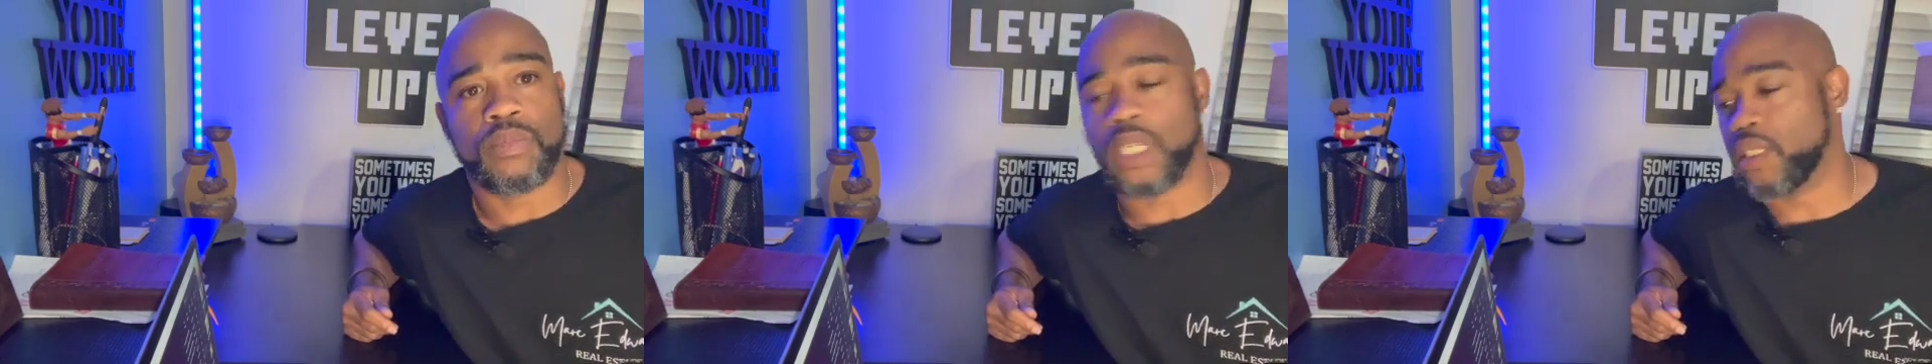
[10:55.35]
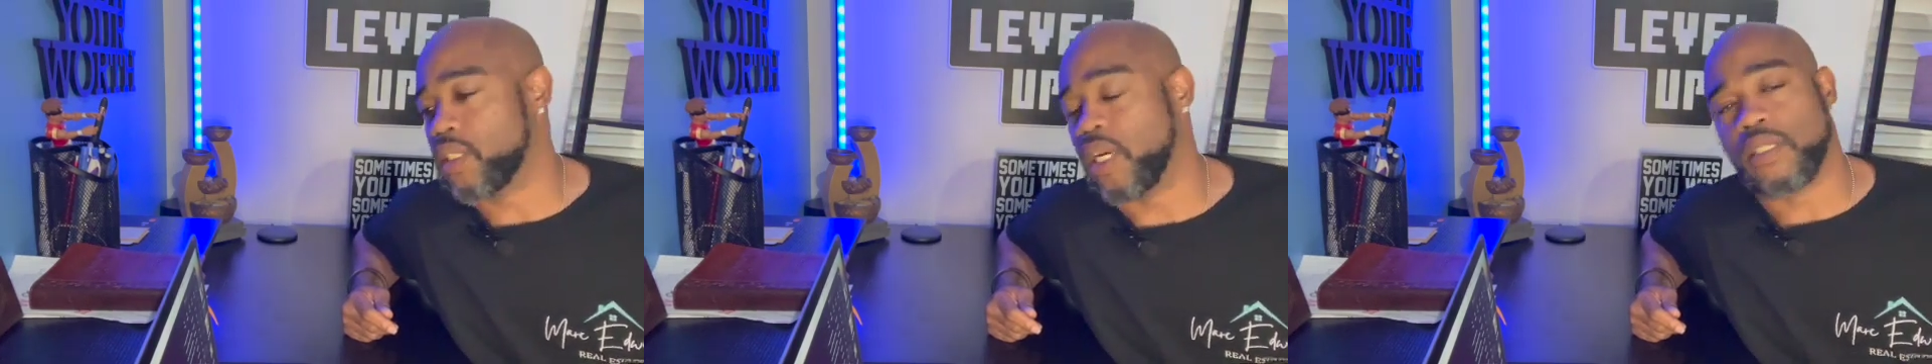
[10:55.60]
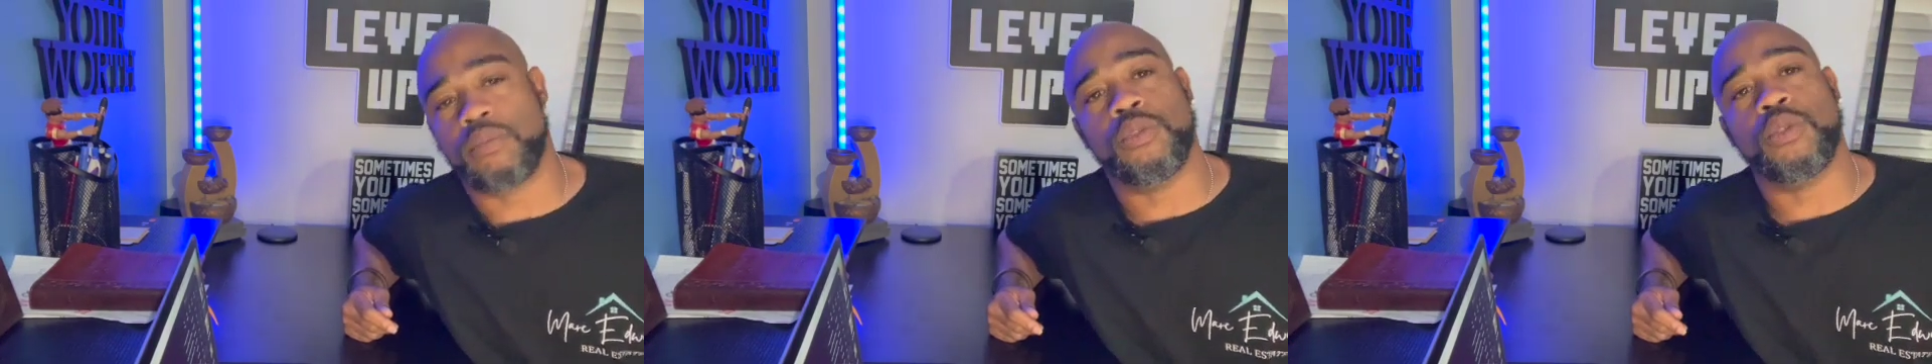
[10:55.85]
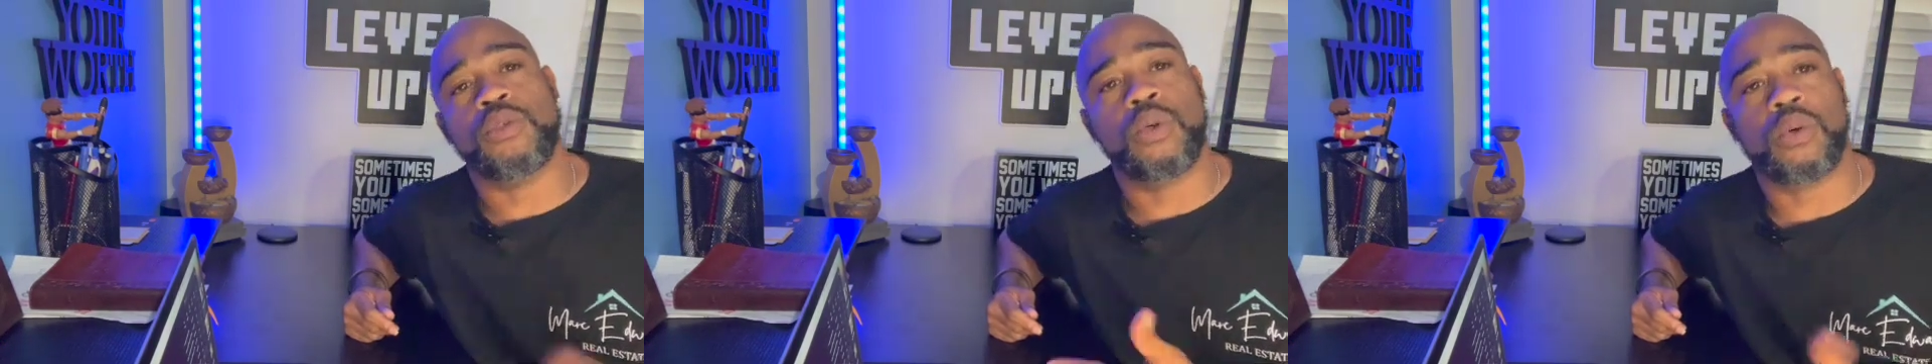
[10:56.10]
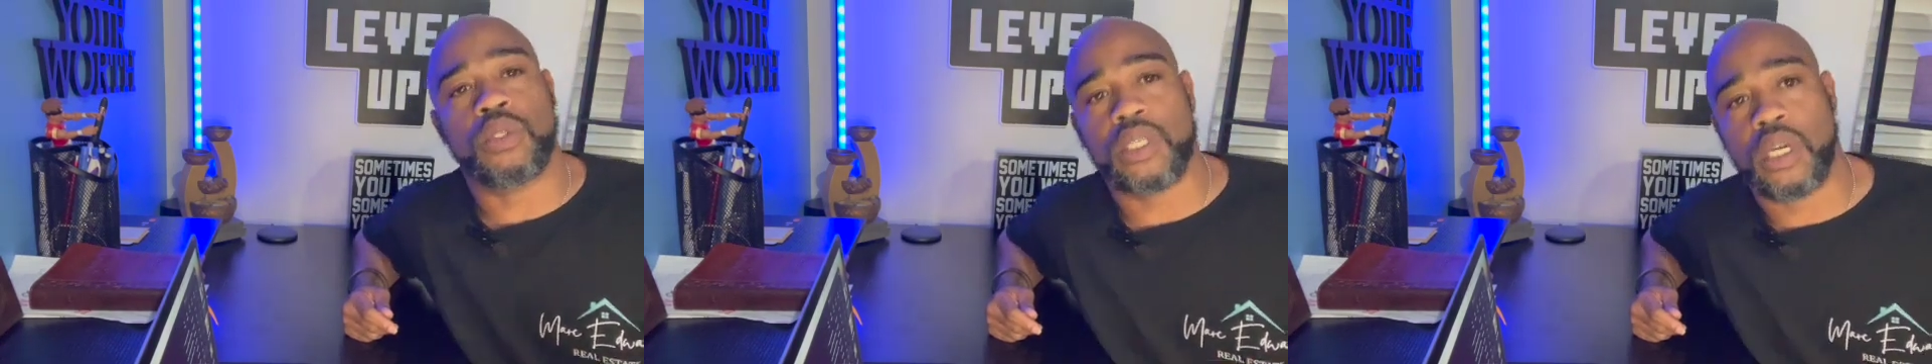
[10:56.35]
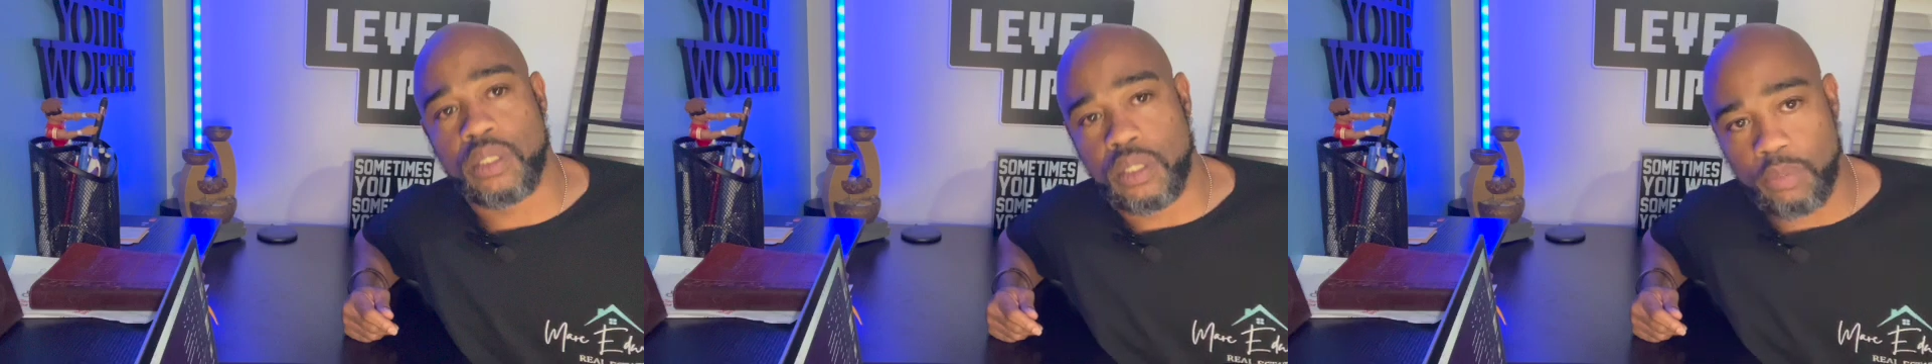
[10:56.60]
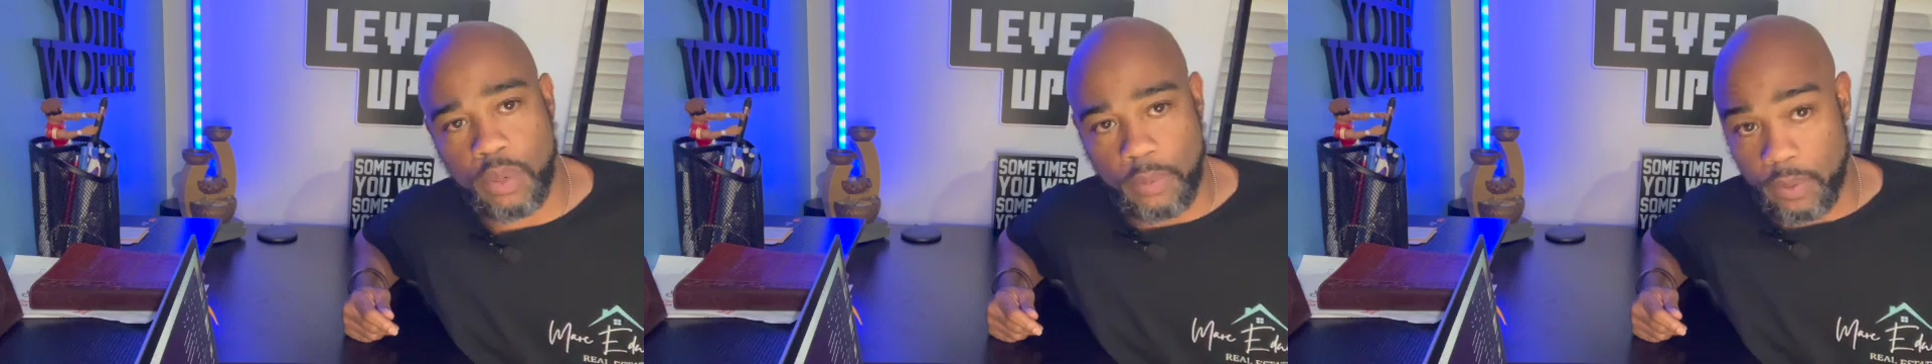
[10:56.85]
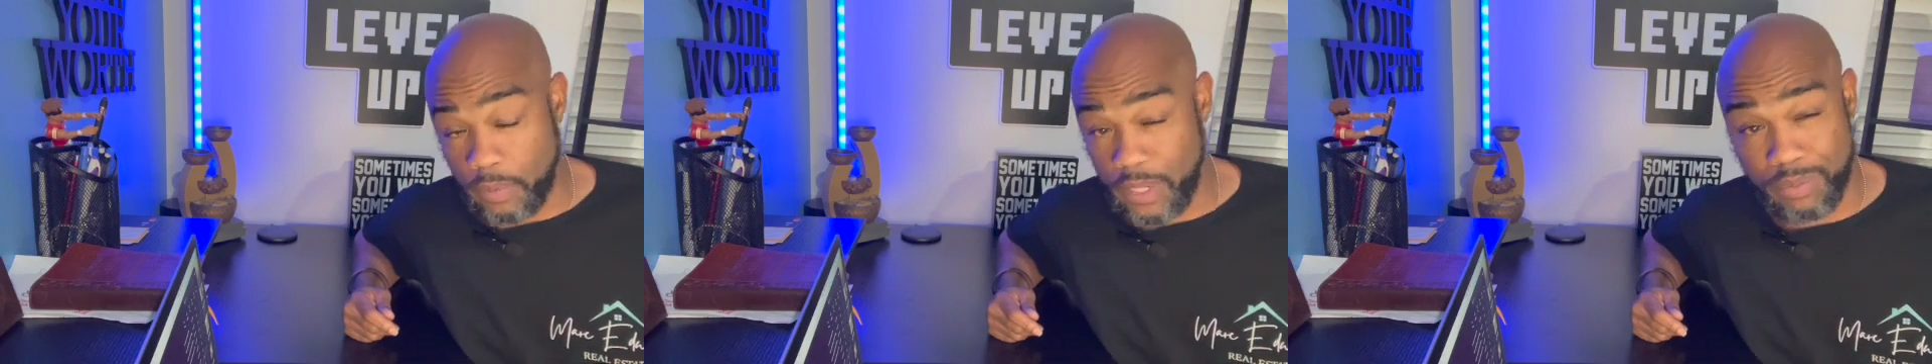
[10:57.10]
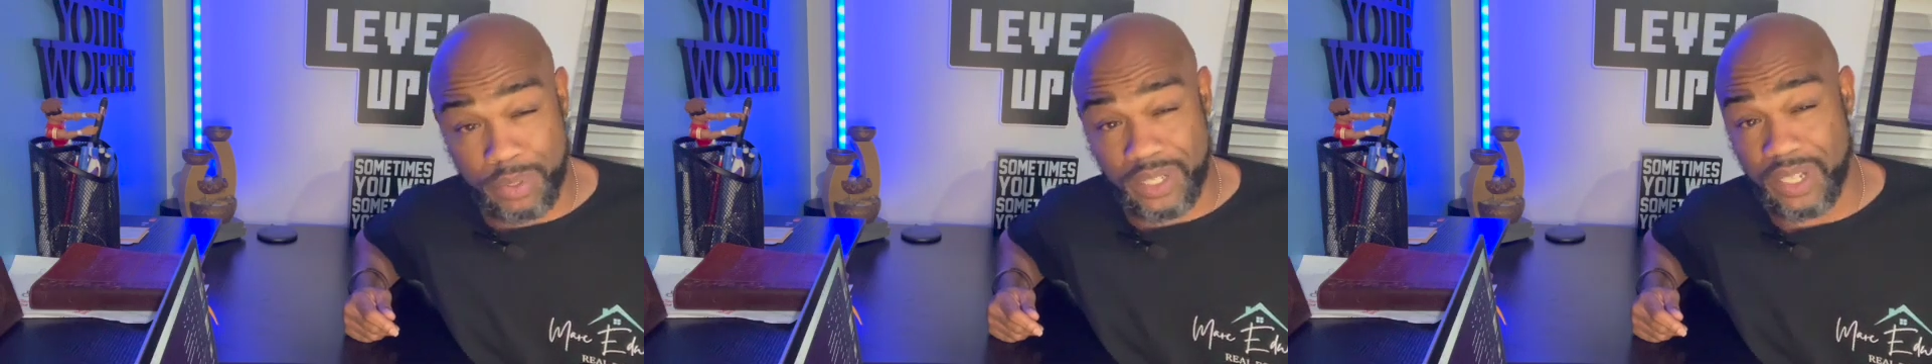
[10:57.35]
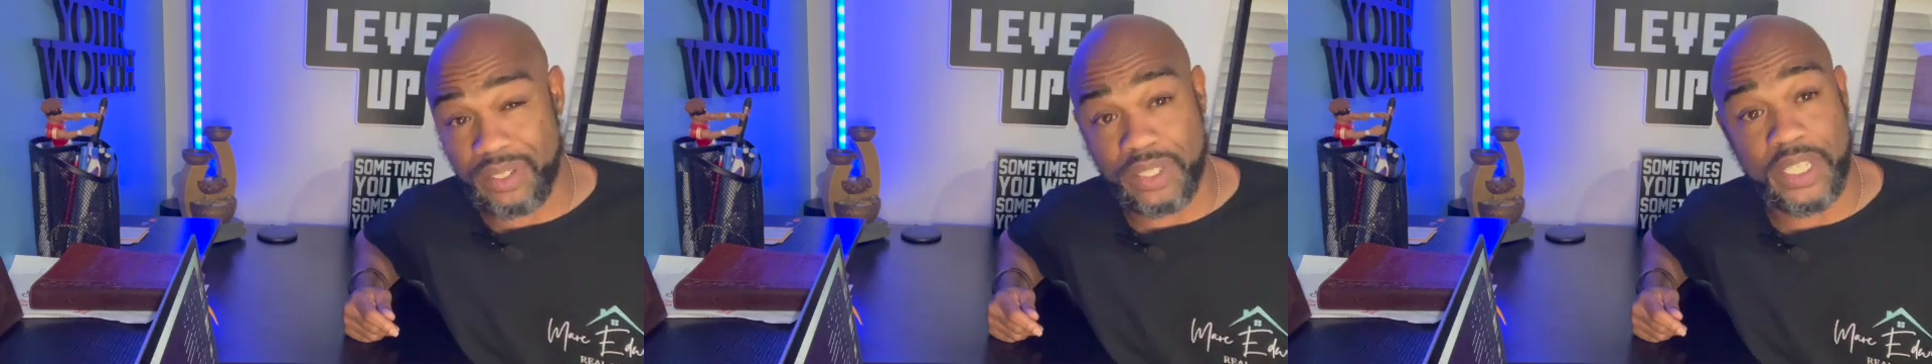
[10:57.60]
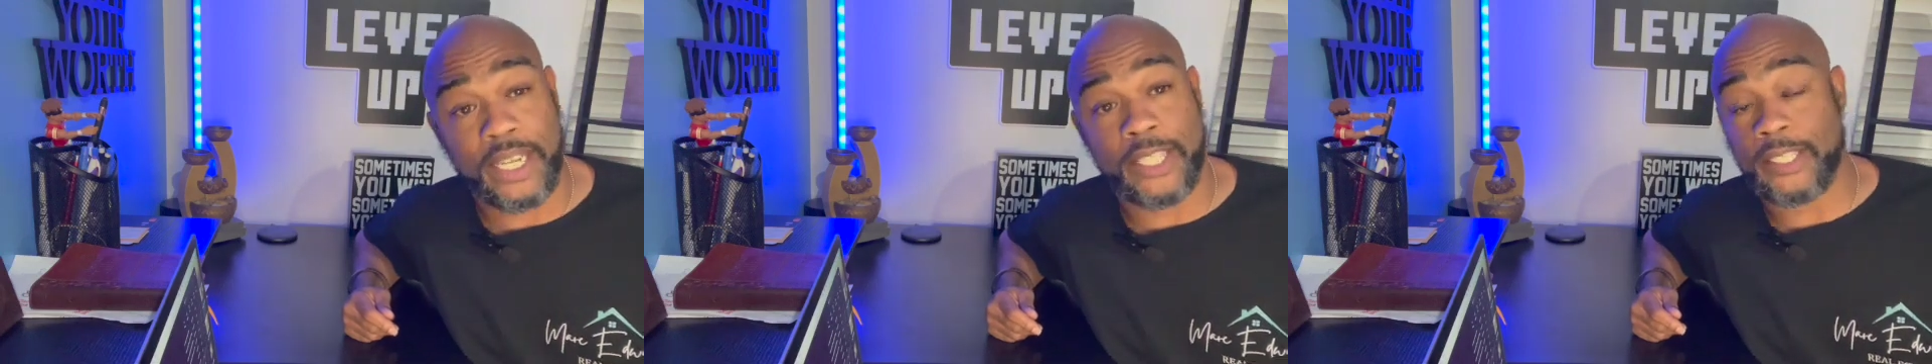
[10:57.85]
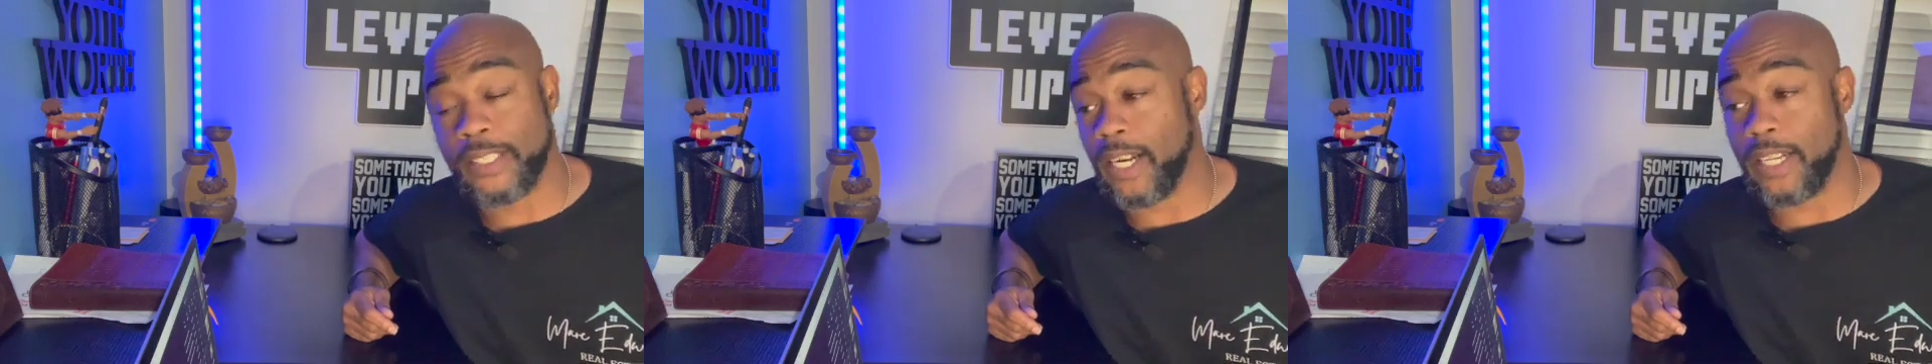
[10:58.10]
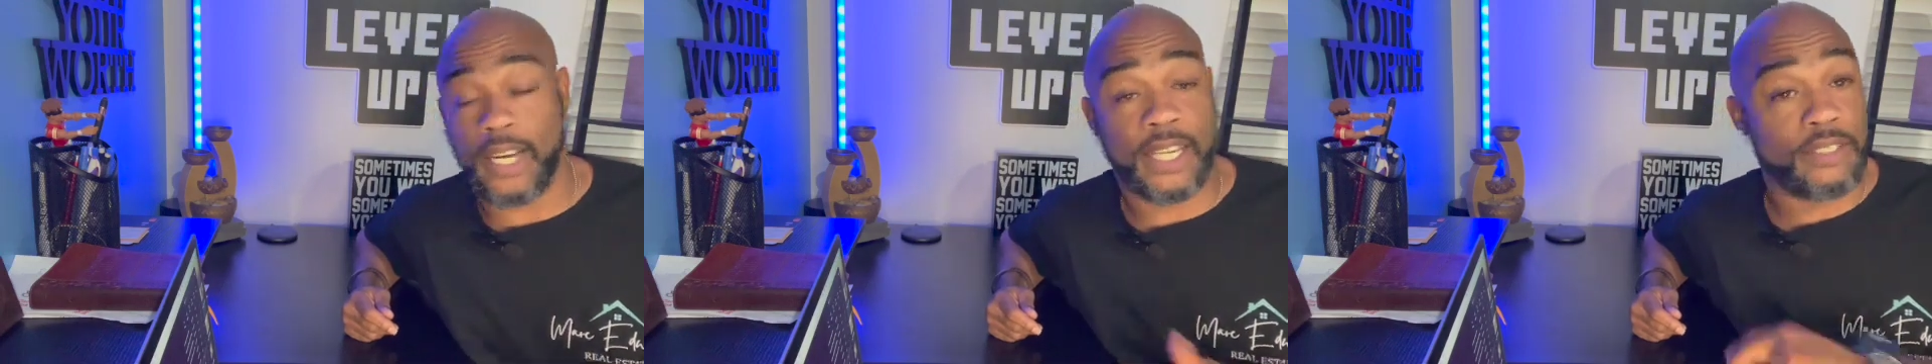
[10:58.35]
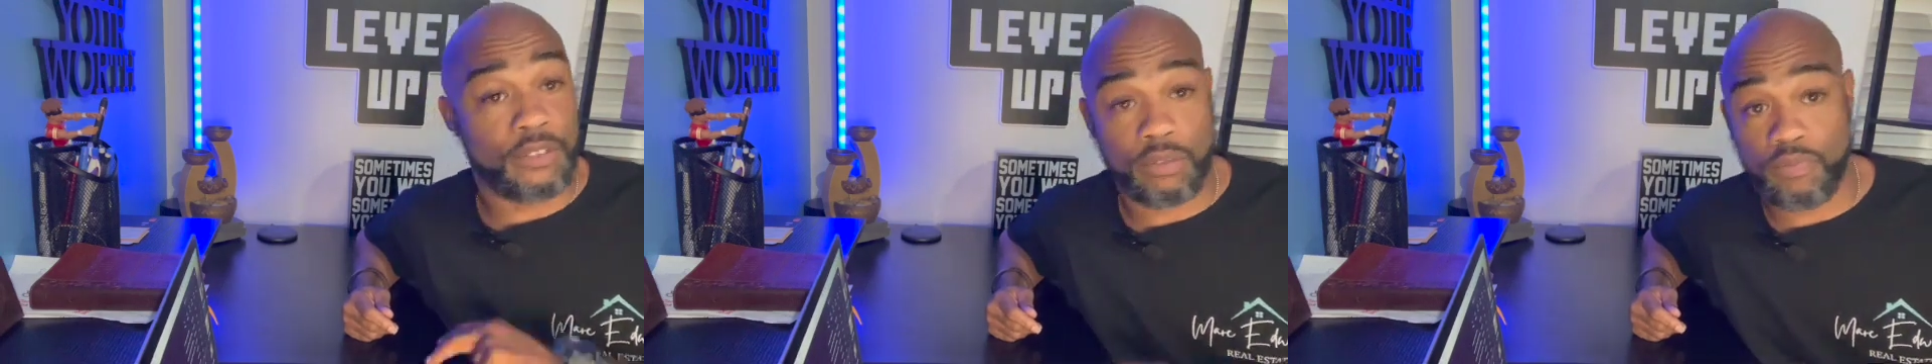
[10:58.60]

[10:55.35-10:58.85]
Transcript: I just got some new doors added to the property management the other day, and I